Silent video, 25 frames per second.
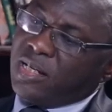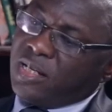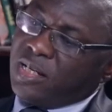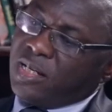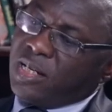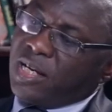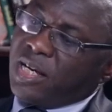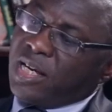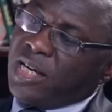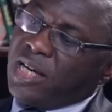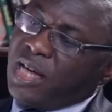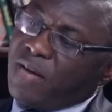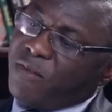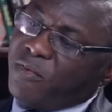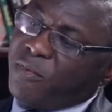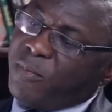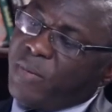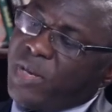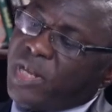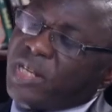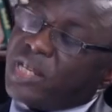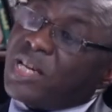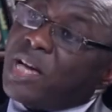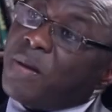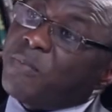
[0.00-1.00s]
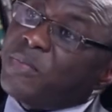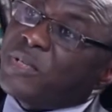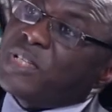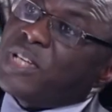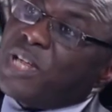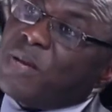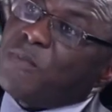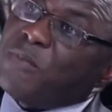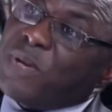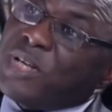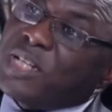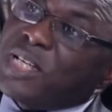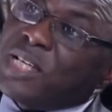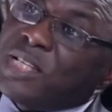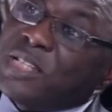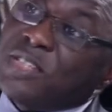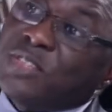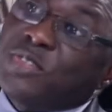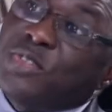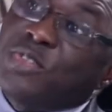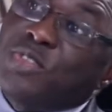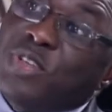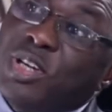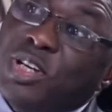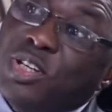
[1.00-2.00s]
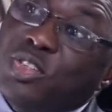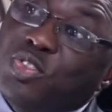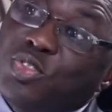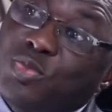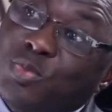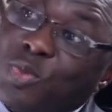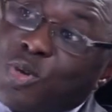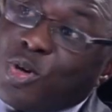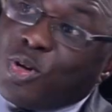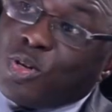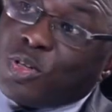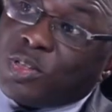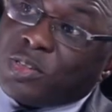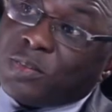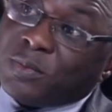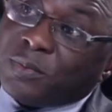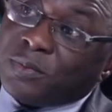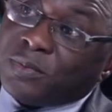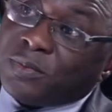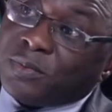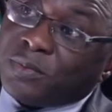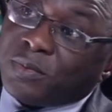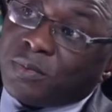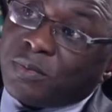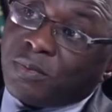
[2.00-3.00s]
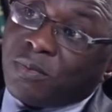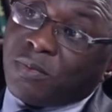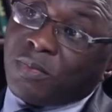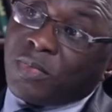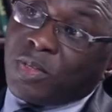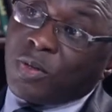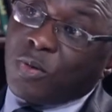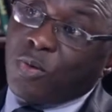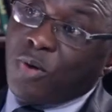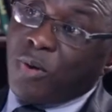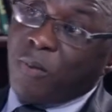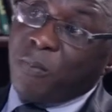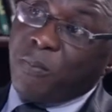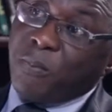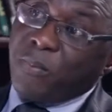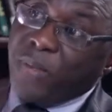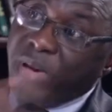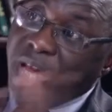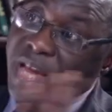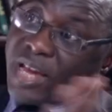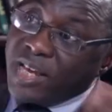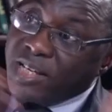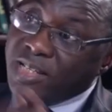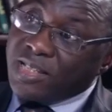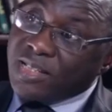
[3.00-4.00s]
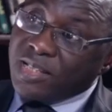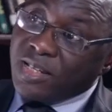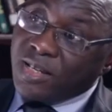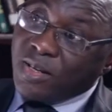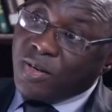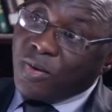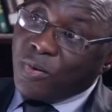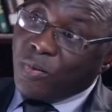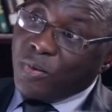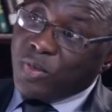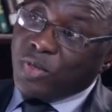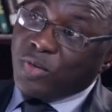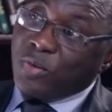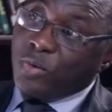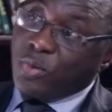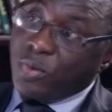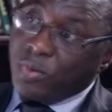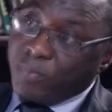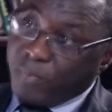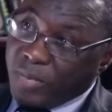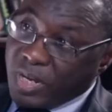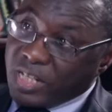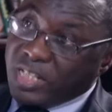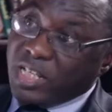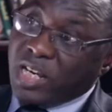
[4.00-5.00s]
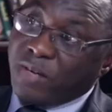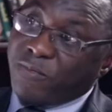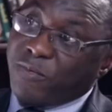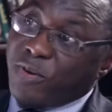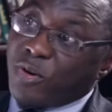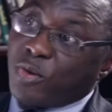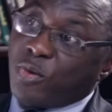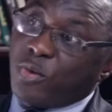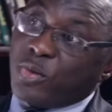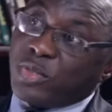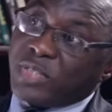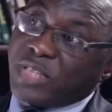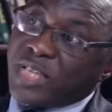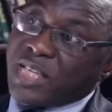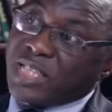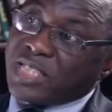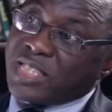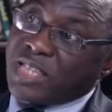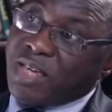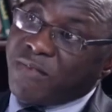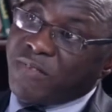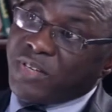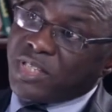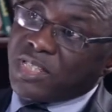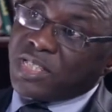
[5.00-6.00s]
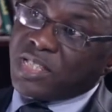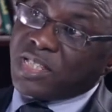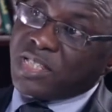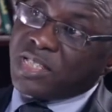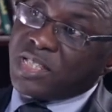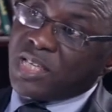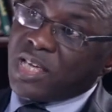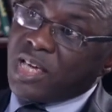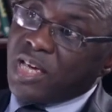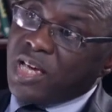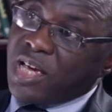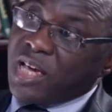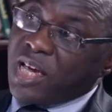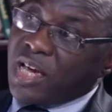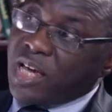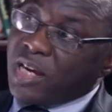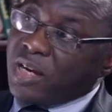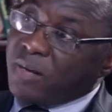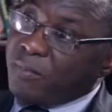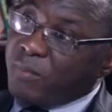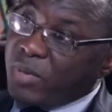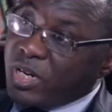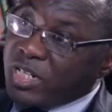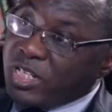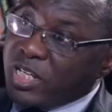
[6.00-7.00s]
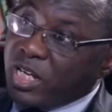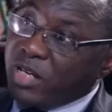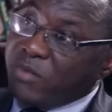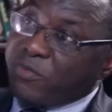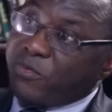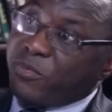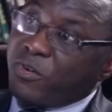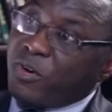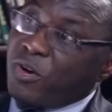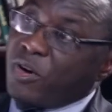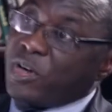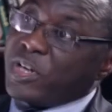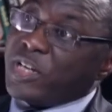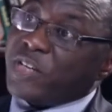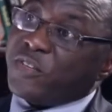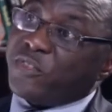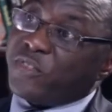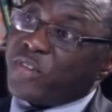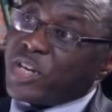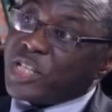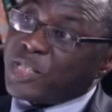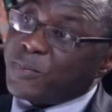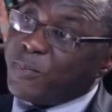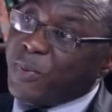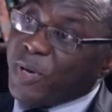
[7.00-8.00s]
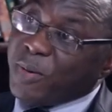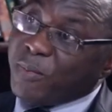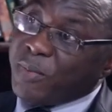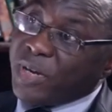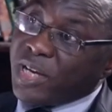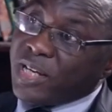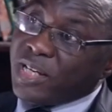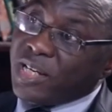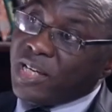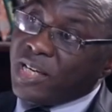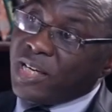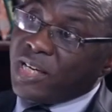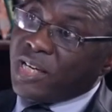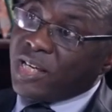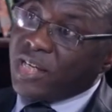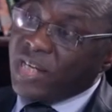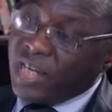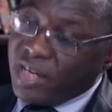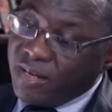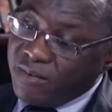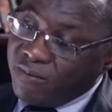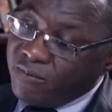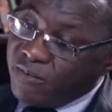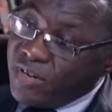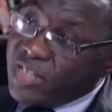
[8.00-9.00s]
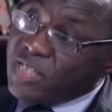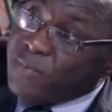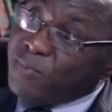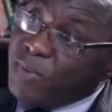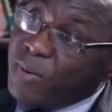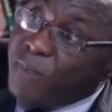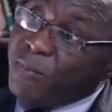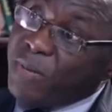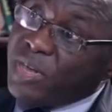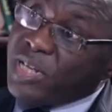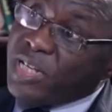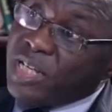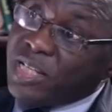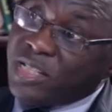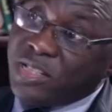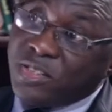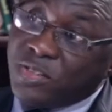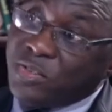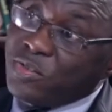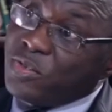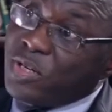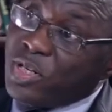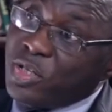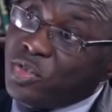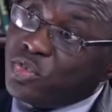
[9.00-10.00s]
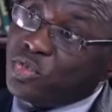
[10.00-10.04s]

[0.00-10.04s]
the government capital budget is usually small compared with budget for goods and services and budget for interest payment. The investment budget is usually